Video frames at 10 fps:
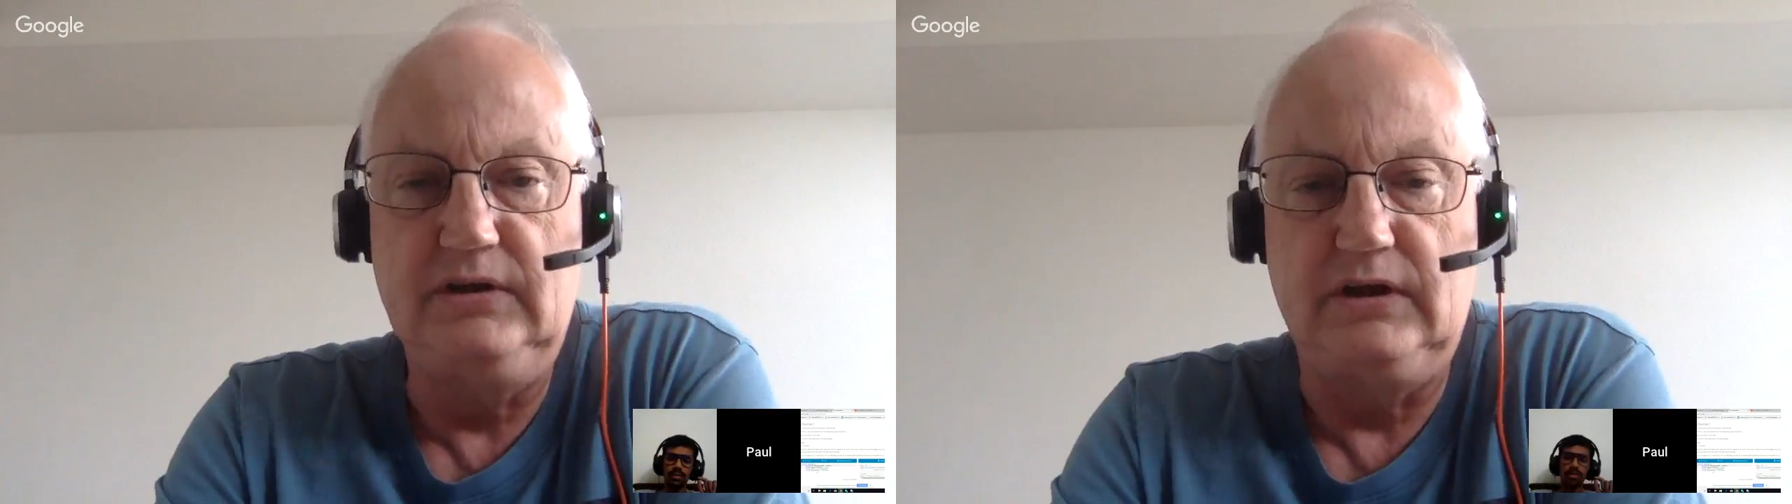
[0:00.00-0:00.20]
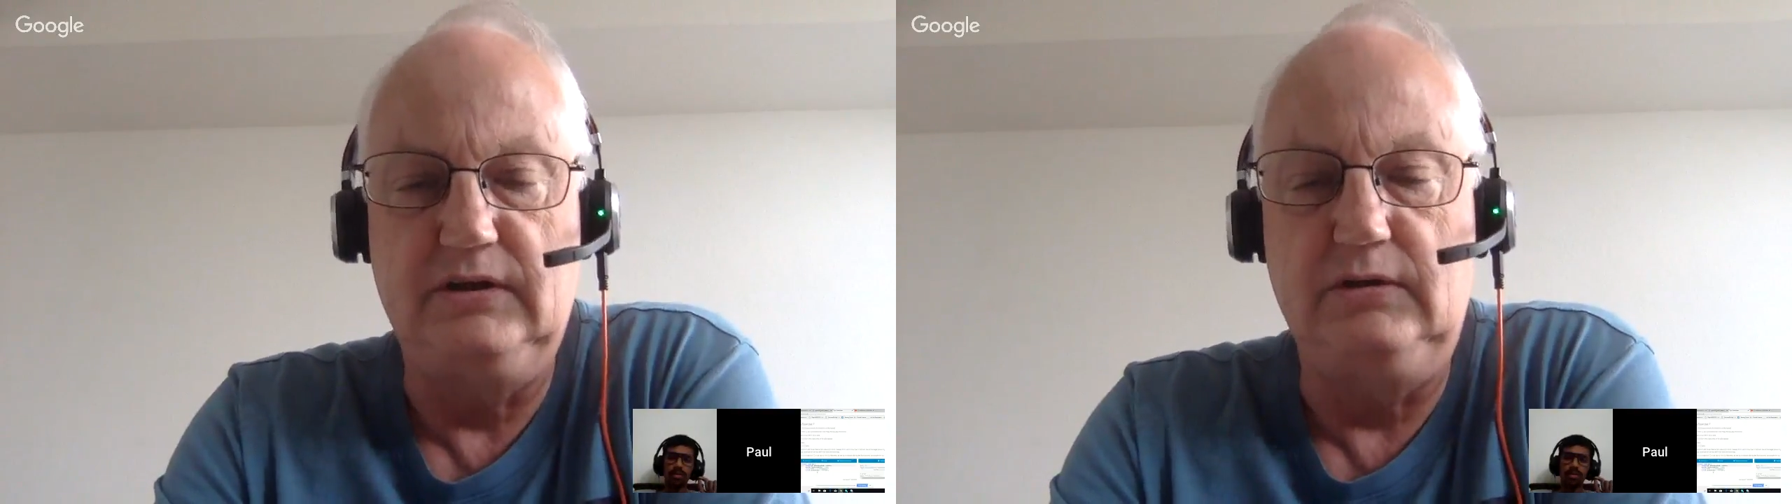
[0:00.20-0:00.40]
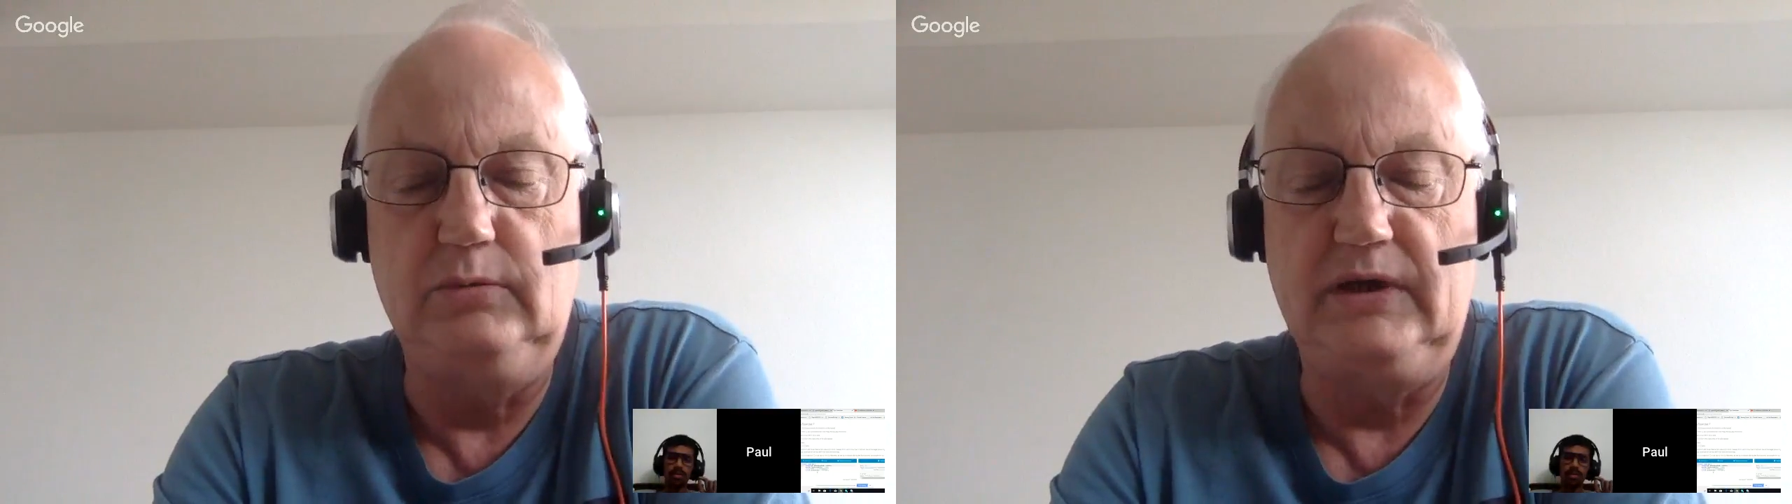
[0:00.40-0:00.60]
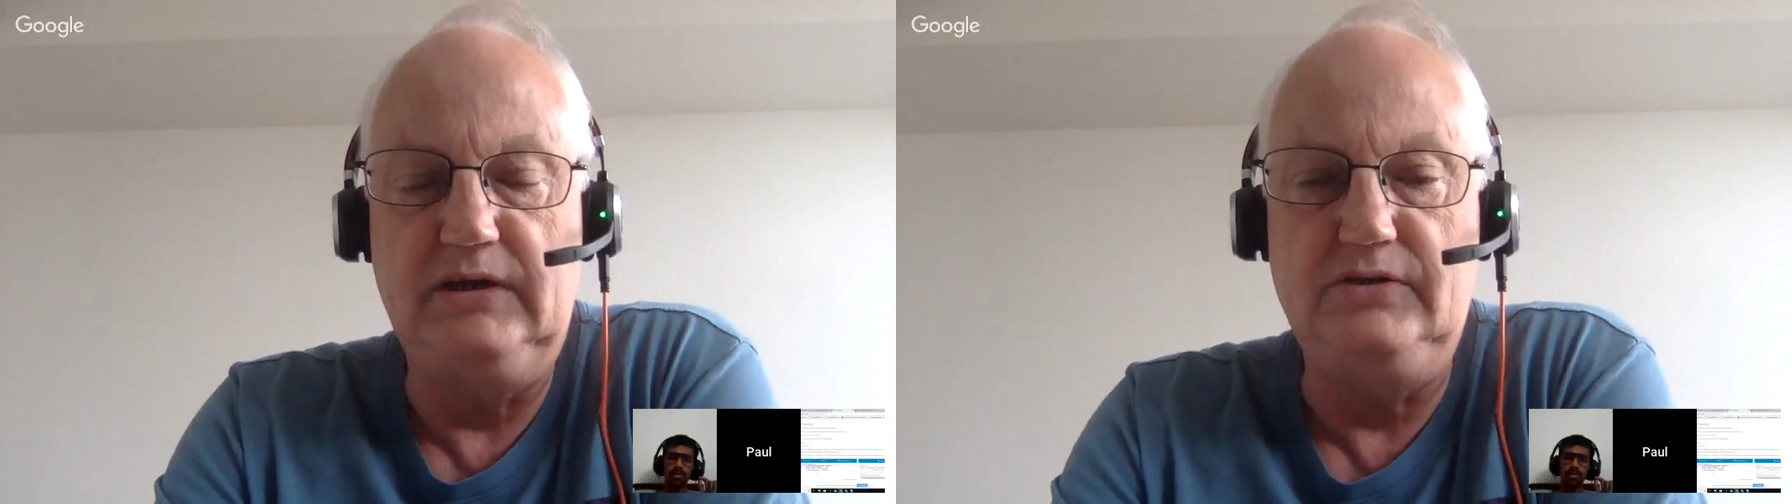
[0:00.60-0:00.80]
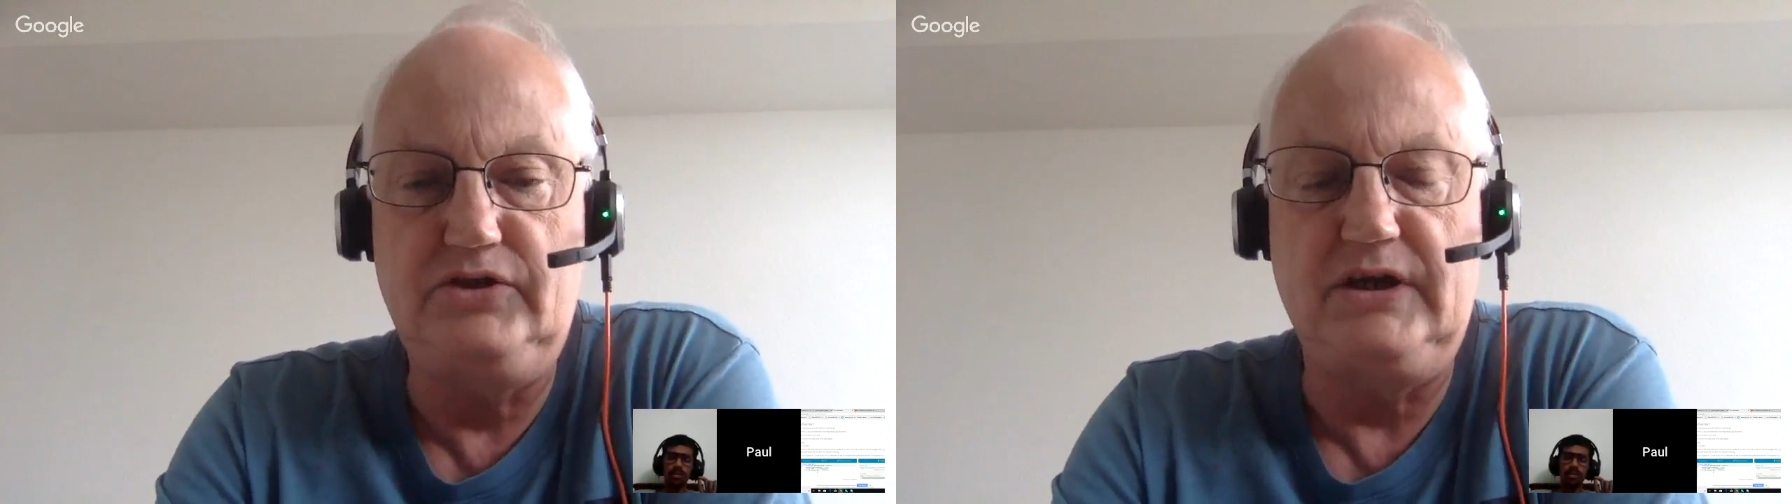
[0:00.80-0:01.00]
And the only way
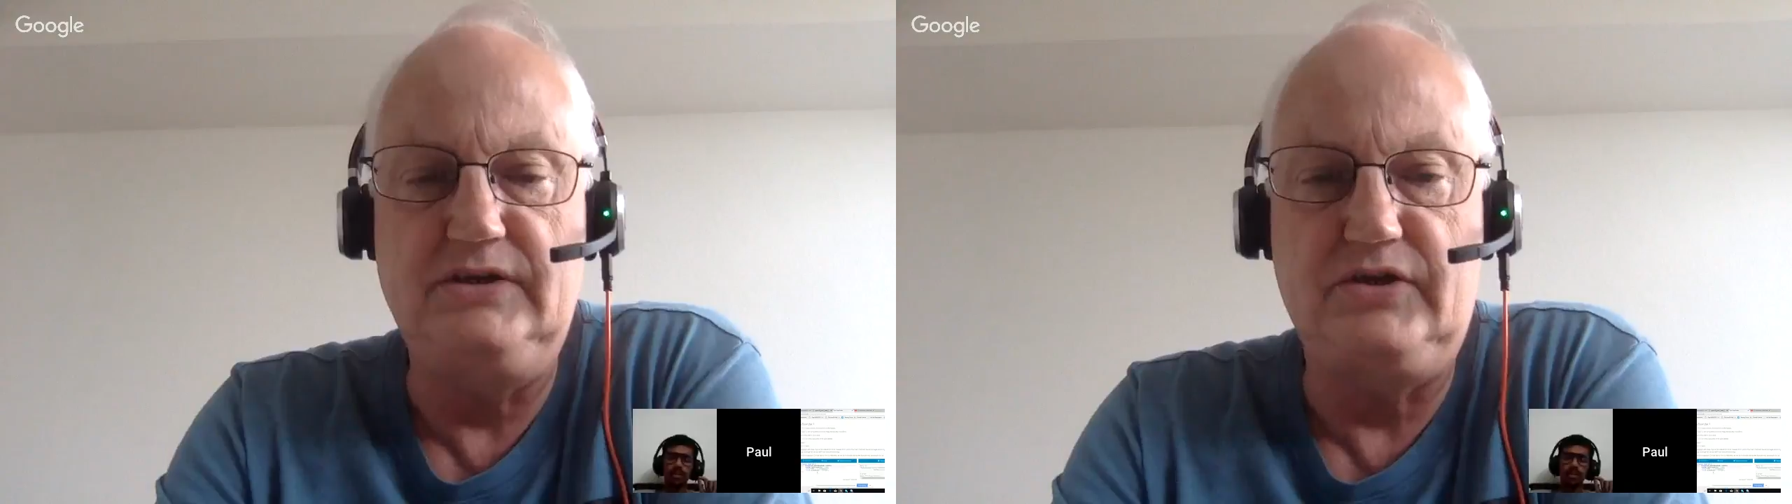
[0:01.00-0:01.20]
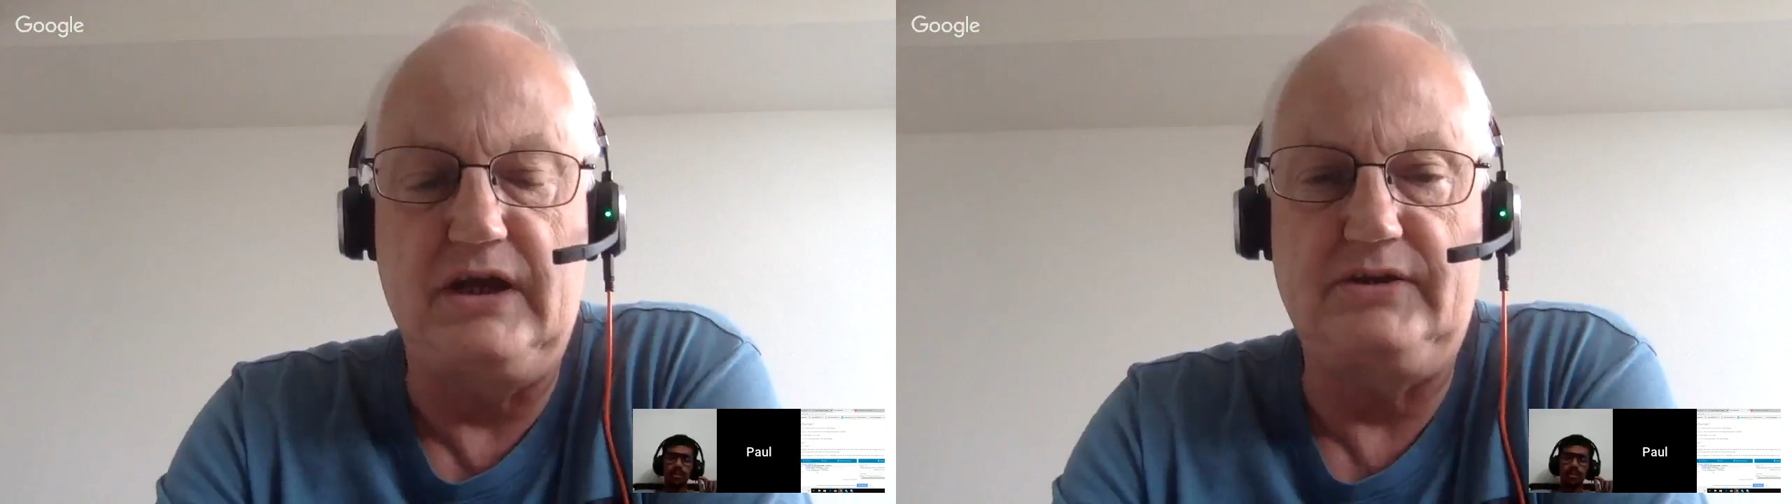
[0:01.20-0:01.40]
you can change the